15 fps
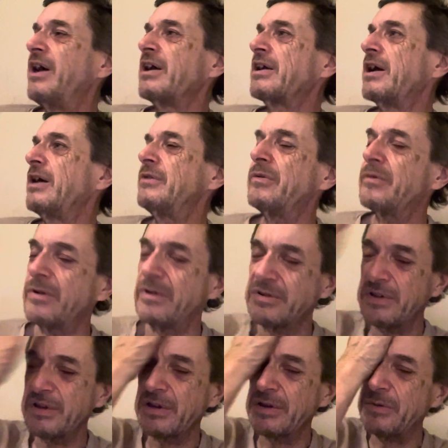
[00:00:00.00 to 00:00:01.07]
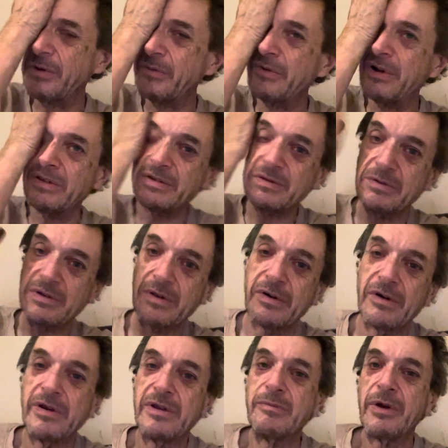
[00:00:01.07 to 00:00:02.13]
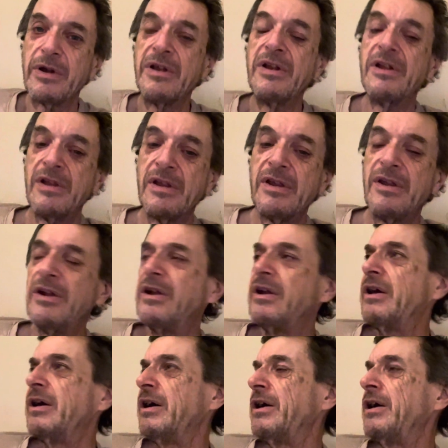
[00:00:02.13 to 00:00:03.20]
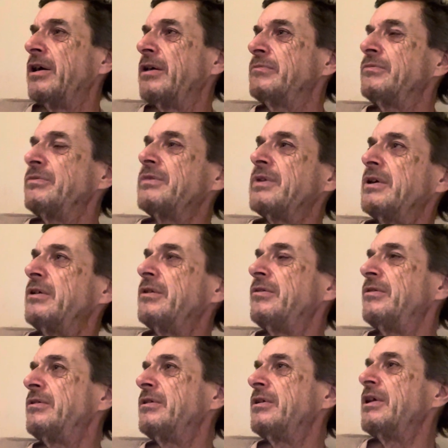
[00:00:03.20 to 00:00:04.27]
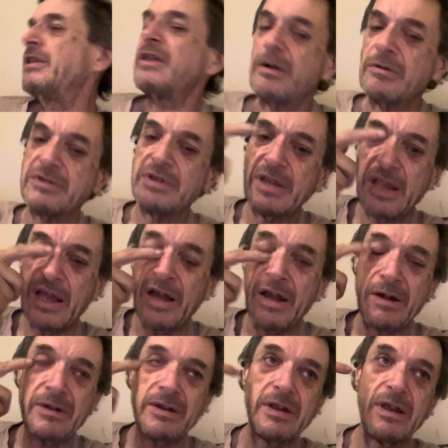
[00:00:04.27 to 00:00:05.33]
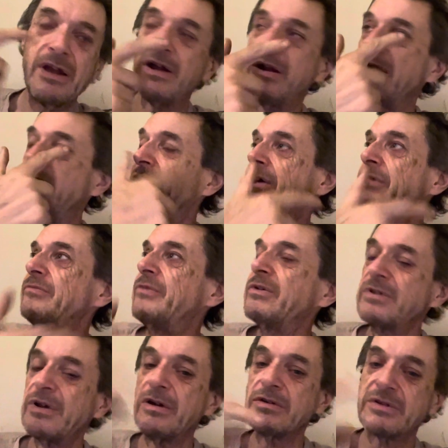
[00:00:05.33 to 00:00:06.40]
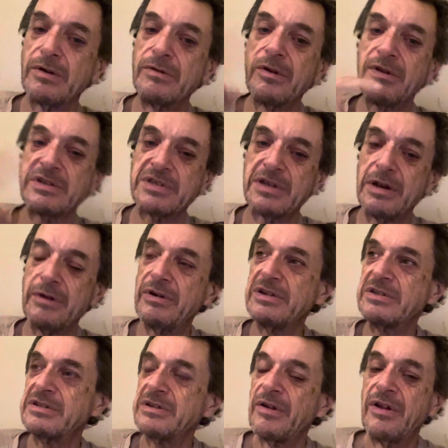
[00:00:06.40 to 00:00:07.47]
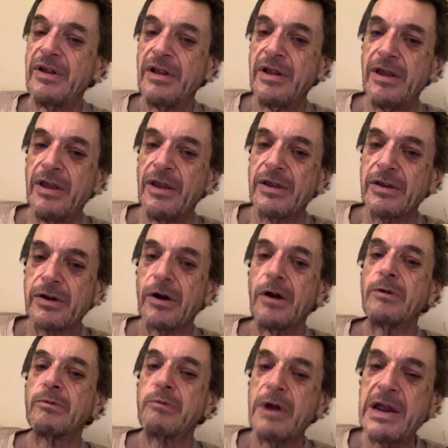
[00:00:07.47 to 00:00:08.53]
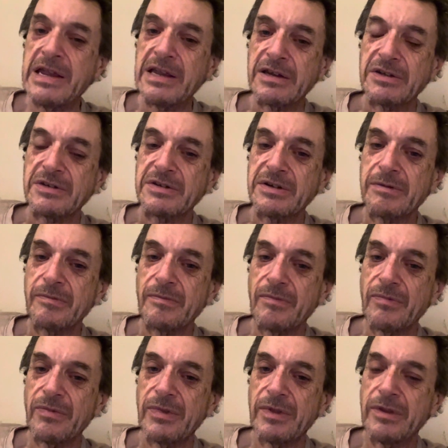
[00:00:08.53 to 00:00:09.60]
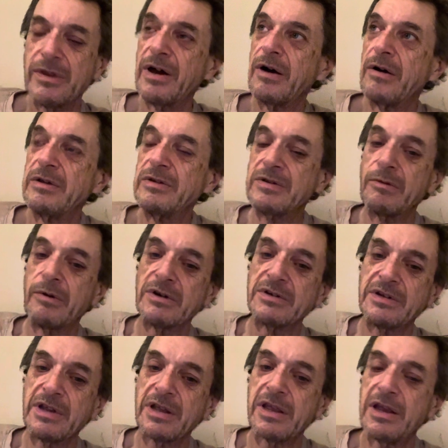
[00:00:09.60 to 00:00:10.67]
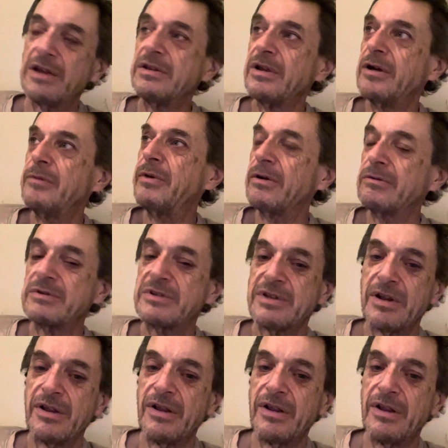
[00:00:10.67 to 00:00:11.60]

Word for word: I can't remember I was thinking about where this was going, but um, that was it. Yeah, yeah. Um, there was also another series called Wings that I used to watch as a kid about